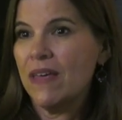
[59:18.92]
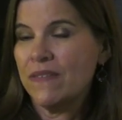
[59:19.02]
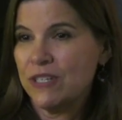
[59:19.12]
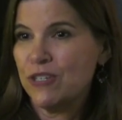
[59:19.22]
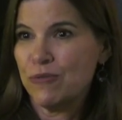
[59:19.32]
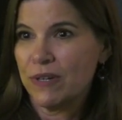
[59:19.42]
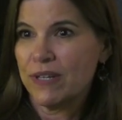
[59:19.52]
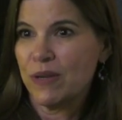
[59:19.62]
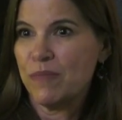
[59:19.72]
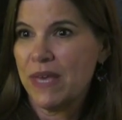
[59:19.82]
the two are
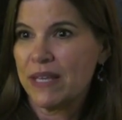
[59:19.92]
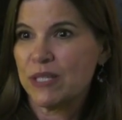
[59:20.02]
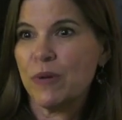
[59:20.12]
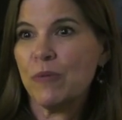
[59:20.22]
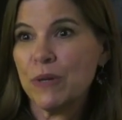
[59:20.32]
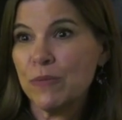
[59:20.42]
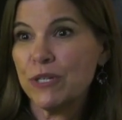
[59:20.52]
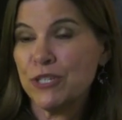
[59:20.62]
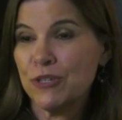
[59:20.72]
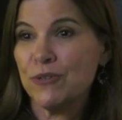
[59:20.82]
going to mix. But we
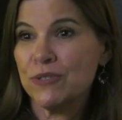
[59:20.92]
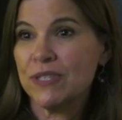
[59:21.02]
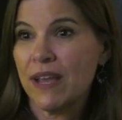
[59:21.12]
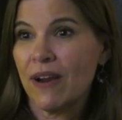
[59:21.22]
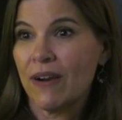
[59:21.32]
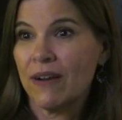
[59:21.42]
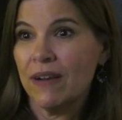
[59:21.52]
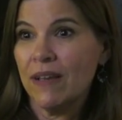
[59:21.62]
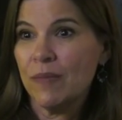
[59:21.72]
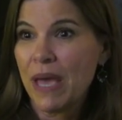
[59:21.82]
would use their
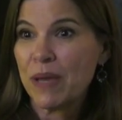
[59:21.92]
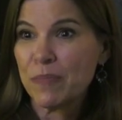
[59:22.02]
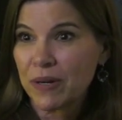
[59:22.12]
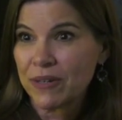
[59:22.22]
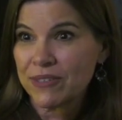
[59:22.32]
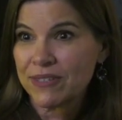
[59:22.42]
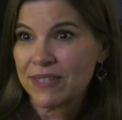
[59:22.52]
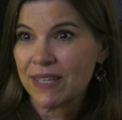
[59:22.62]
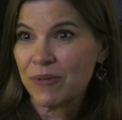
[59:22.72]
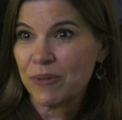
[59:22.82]
papers
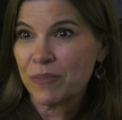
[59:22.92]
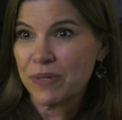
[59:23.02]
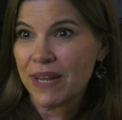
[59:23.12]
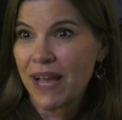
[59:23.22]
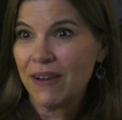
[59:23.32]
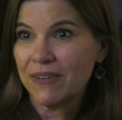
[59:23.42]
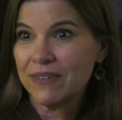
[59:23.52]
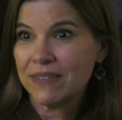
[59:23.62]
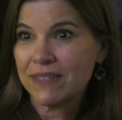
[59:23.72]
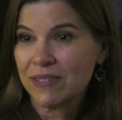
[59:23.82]
that they would put
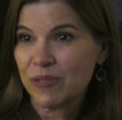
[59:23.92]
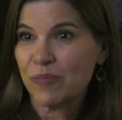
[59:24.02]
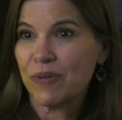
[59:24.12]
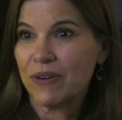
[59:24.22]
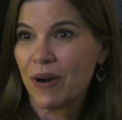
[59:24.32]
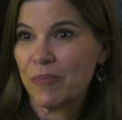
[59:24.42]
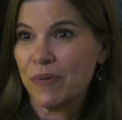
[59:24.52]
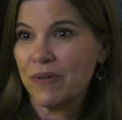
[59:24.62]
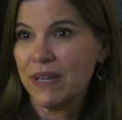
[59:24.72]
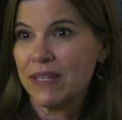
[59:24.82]
out to support our
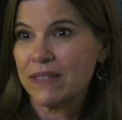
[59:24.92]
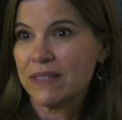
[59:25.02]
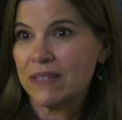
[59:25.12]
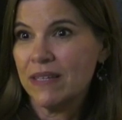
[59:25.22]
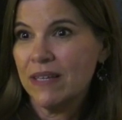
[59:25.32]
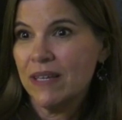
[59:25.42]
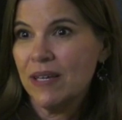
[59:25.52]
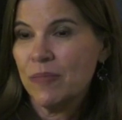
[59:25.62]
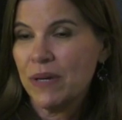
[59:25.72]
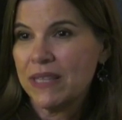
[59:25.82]
points.
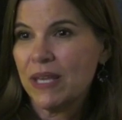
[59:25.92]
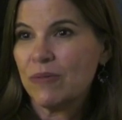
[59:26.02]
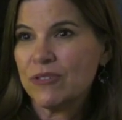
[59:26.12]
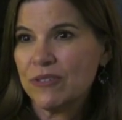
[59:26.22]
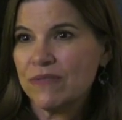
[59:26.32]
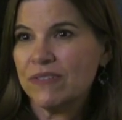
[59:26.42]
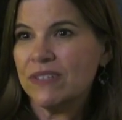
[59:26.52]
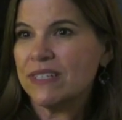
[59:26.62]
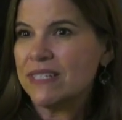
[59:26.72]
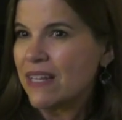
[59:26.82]
But they were sort of
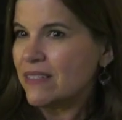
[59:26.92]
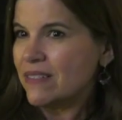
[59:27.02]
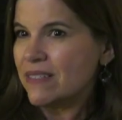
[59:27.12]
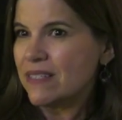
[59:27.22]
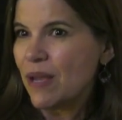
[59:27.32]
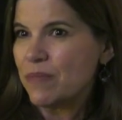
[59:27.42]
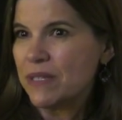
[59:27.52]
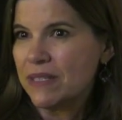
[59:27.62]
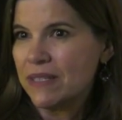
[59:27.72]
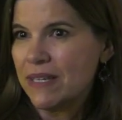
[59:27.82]
looked at a little
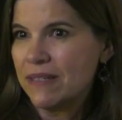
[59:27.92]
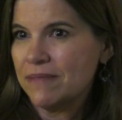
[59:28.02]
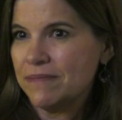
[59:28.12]
skeptically.